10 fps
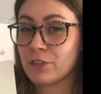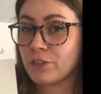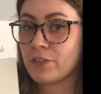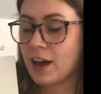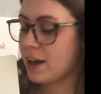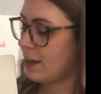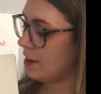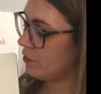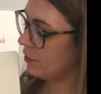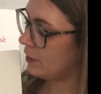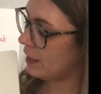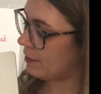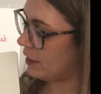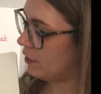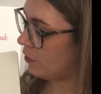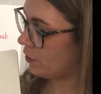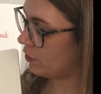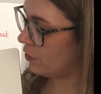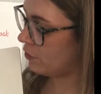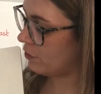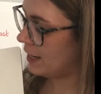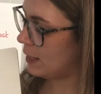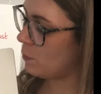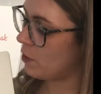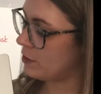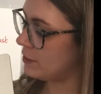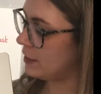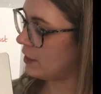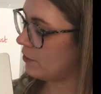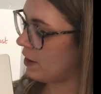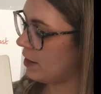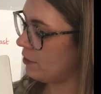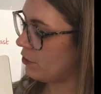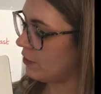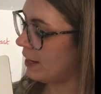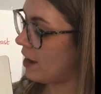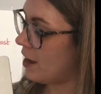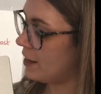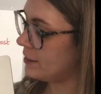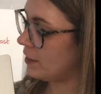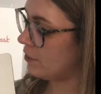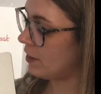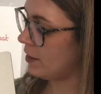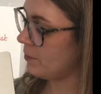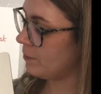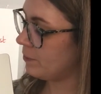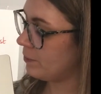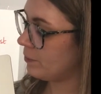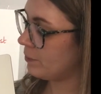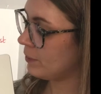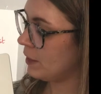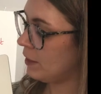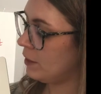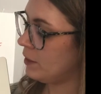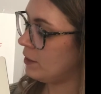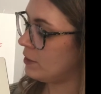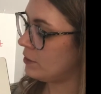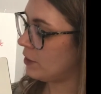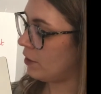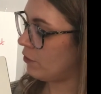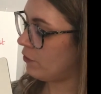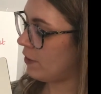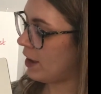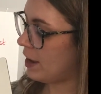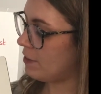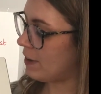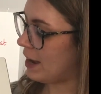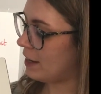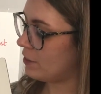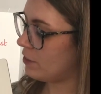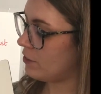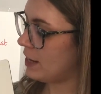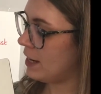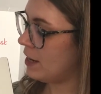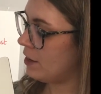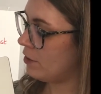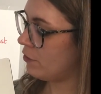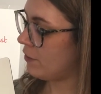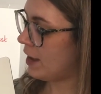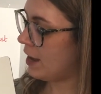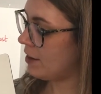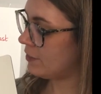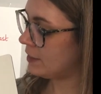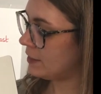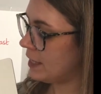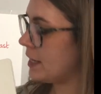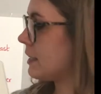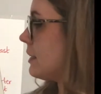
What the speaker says: 5, and then you've got 3 1s in a row, 3 I's in a row. So 5 add 3, 5, 6,